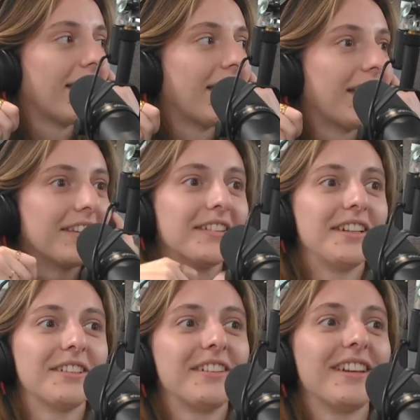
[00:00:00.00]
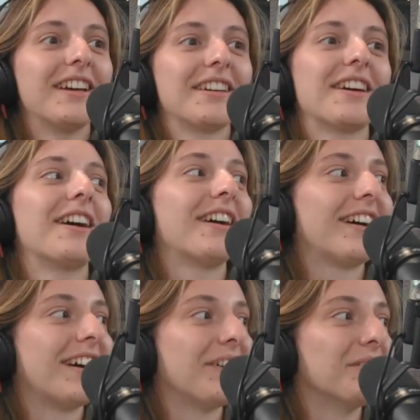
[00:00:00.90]
and here like
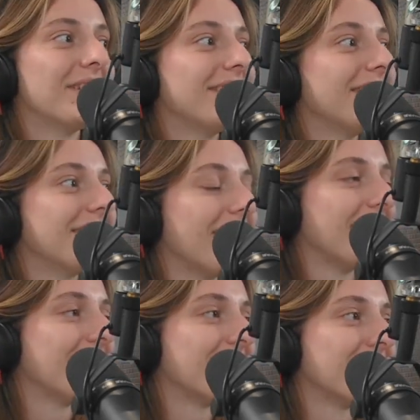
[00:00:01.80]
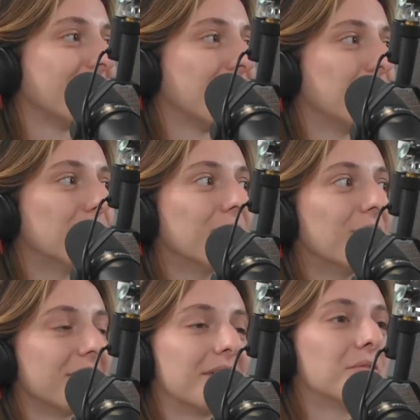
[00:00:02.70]
I only eat like
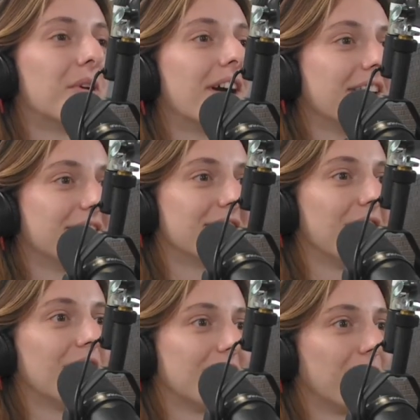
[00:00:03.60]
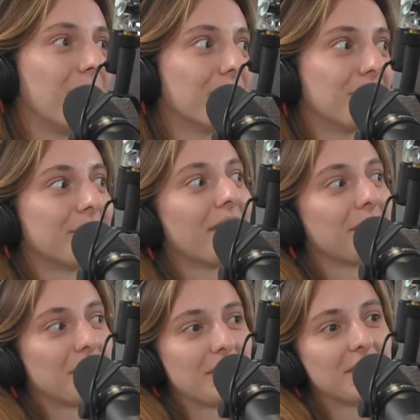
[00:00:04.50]
noodles and rice, so like all the
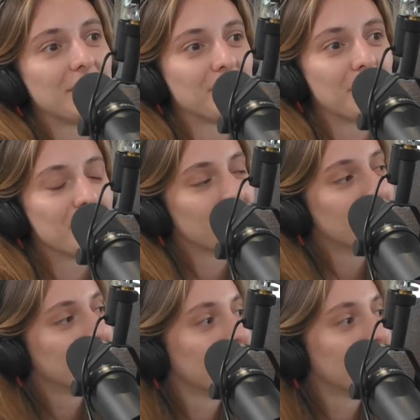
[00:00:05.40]
time I have the impression.